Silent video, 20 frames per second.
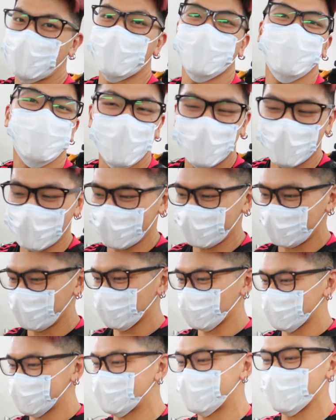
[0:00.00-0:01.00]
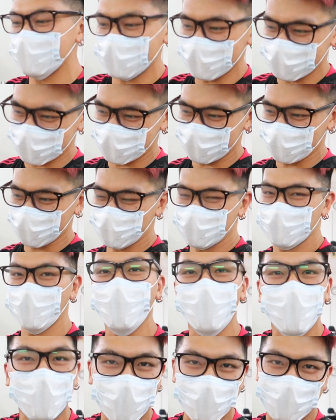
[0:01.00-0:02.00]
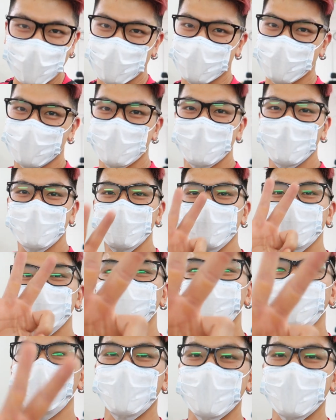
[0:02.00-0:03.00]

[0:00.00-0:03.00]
carpet, your seats, your door cuts, 3